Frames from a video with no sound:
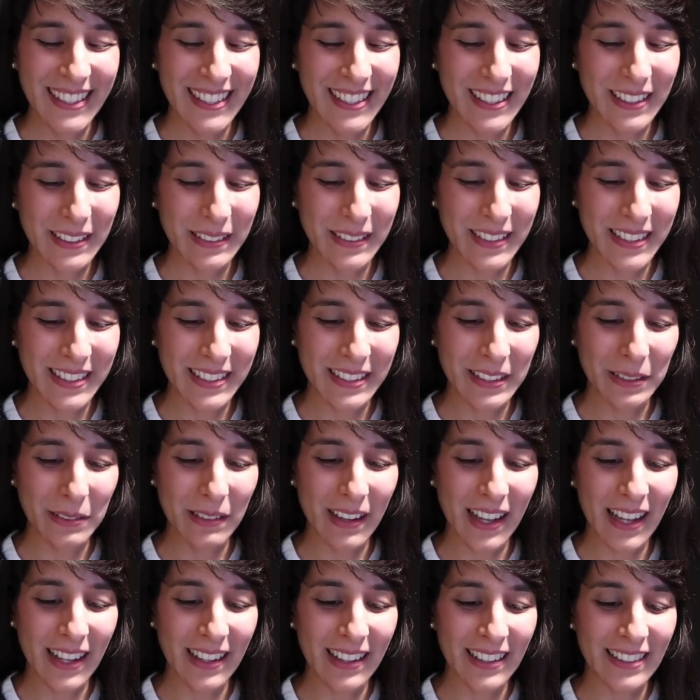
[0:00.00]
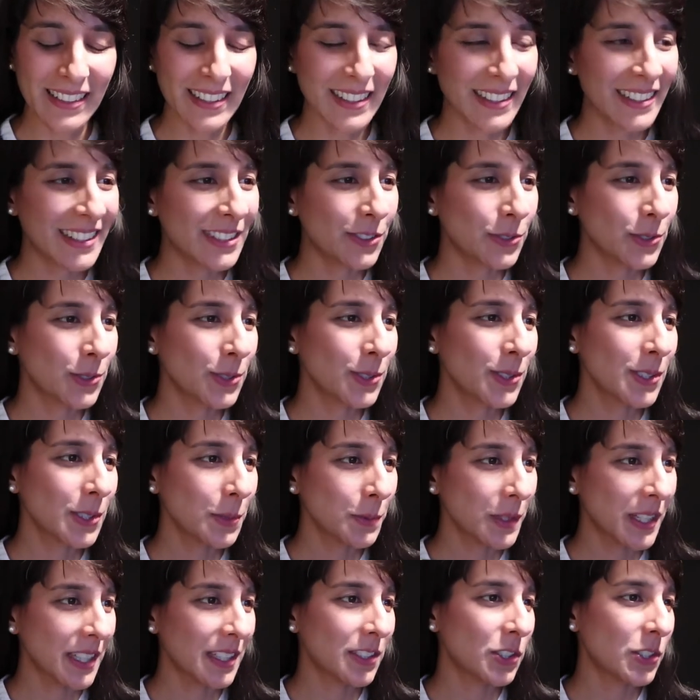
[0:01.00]
Uh, it's a little card that I drew,
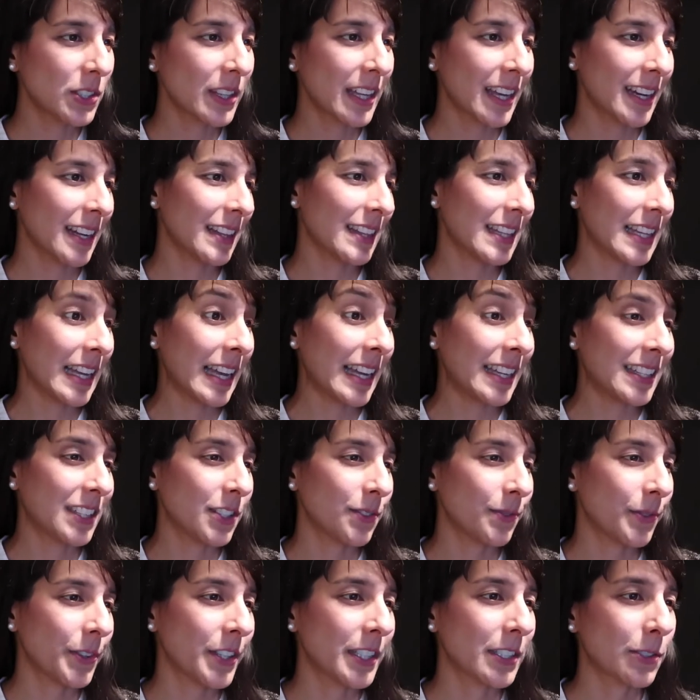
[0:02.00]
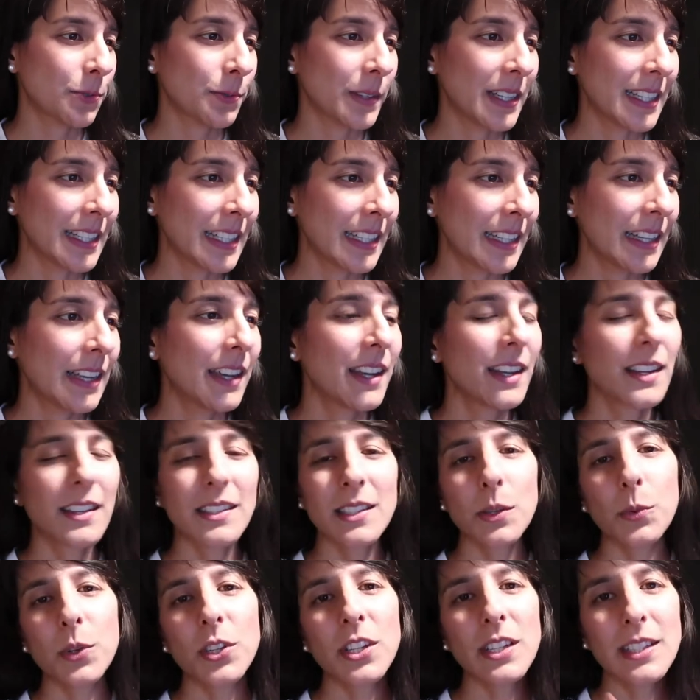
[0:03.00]
so we're going to do that at the end of this reading.
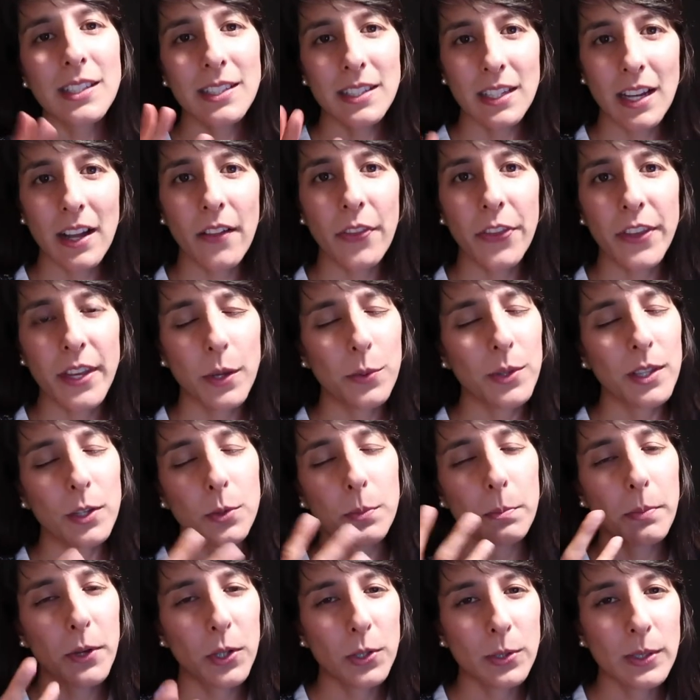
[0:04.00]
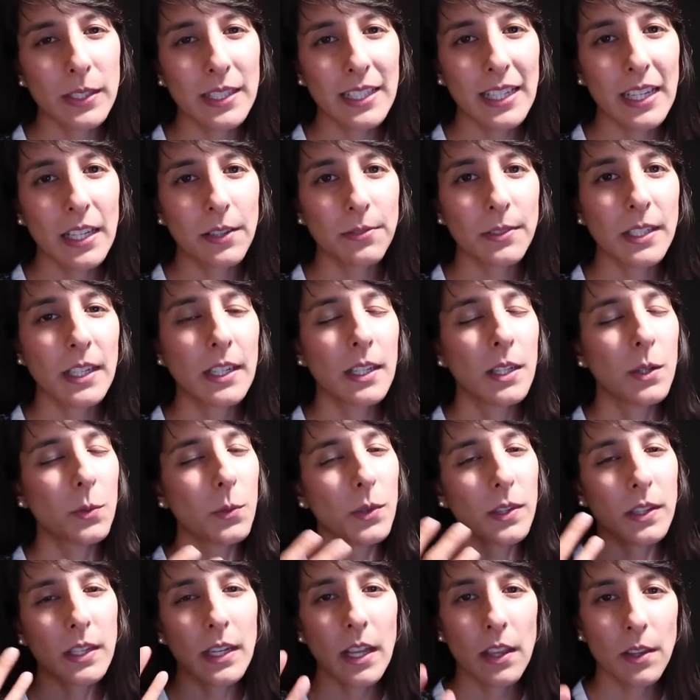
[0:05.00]
Because I want you to start the year with a little bonus gift
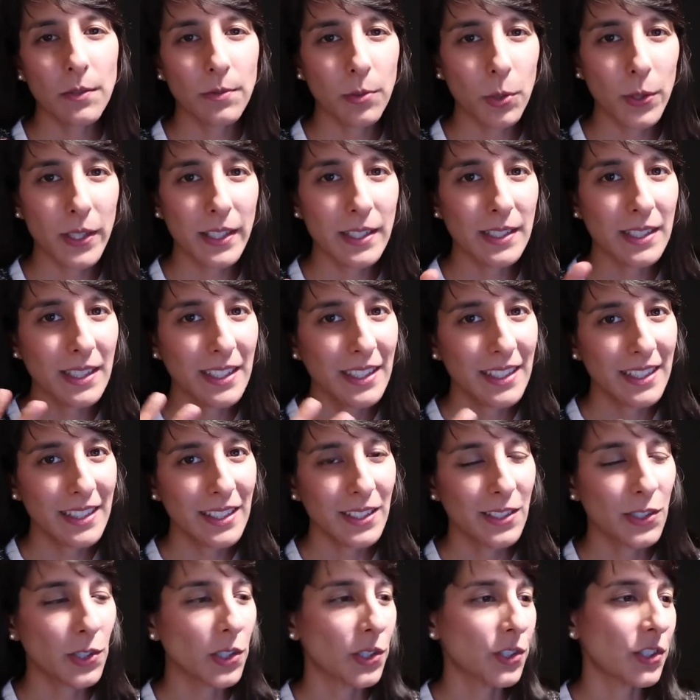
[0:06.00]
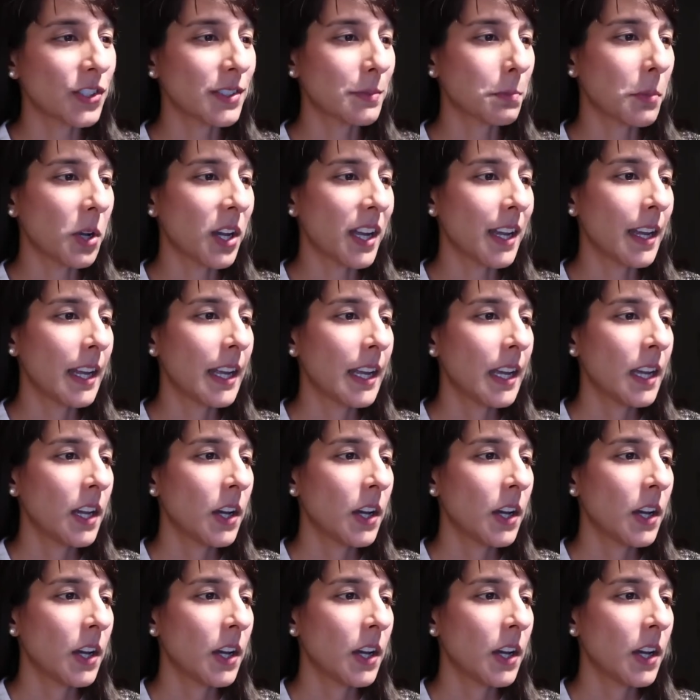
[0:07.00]
with another voice that's not just mine.